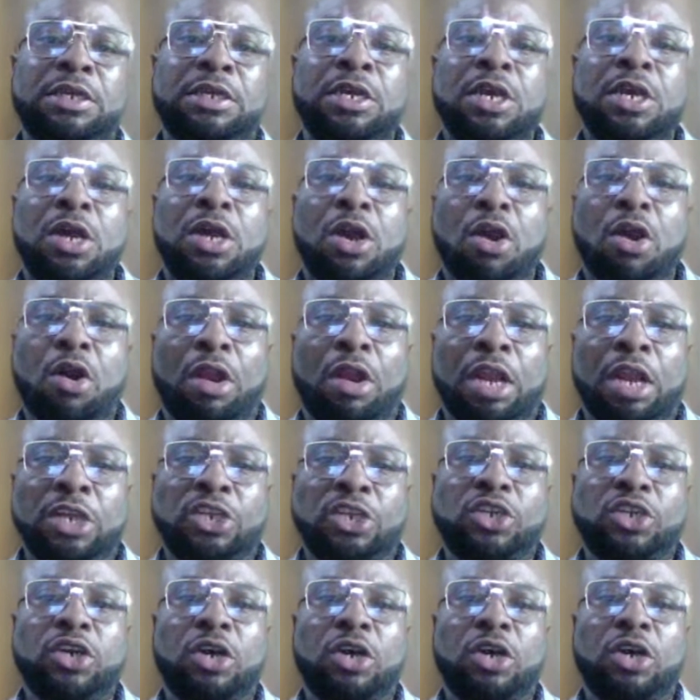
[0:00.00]

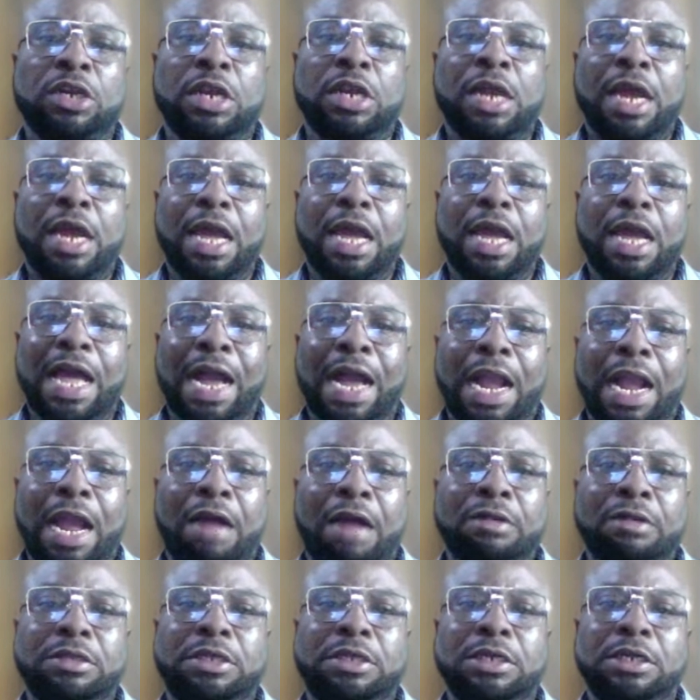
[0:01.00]
collection,
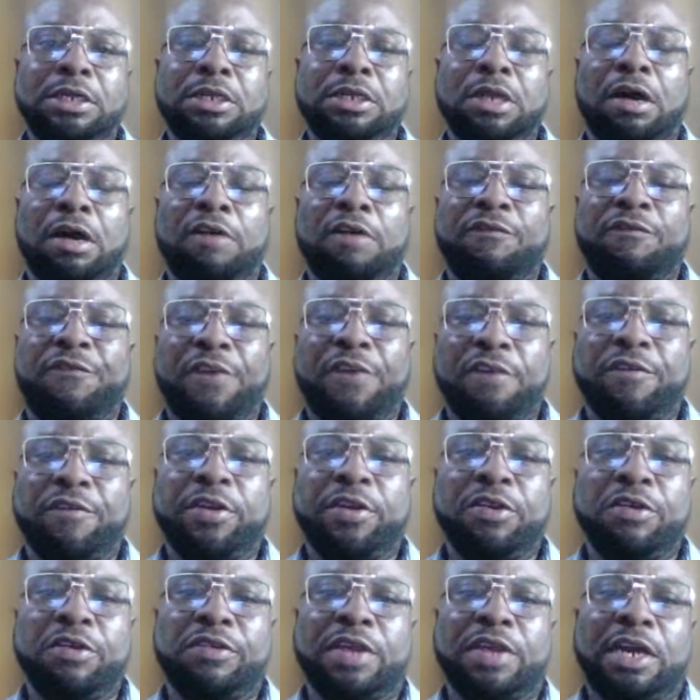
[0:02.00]
accounting of revenues
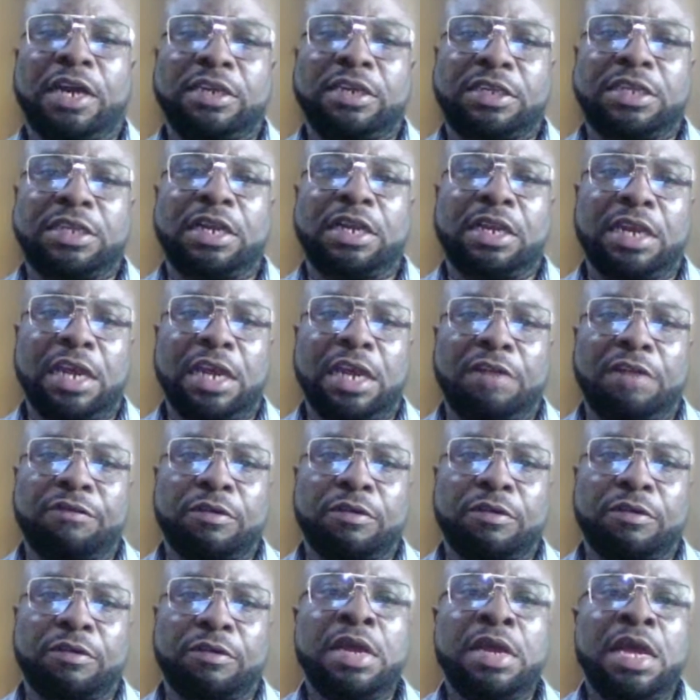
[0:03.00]
at the state level.
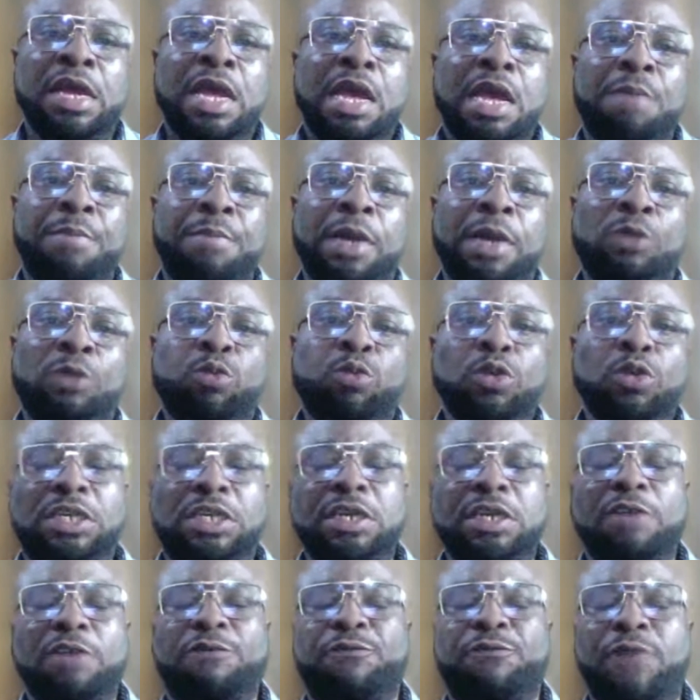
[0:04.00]
But we still
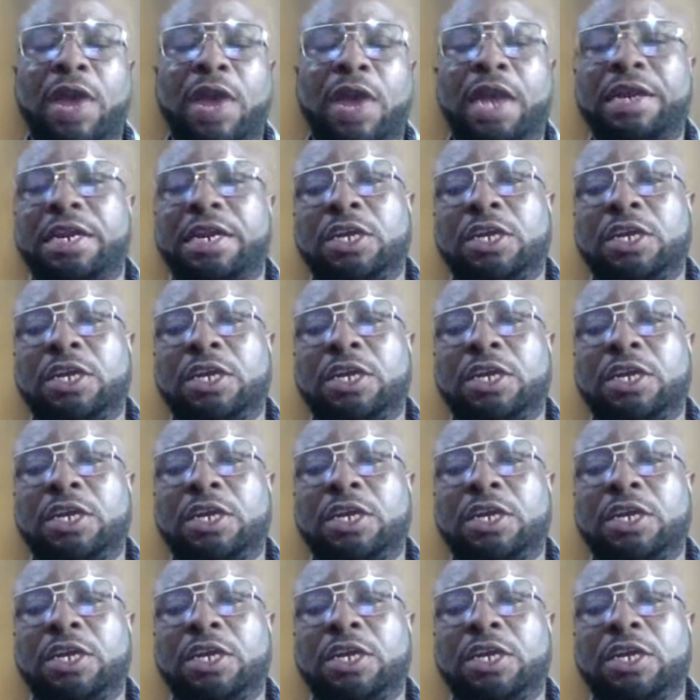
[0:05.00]
find in some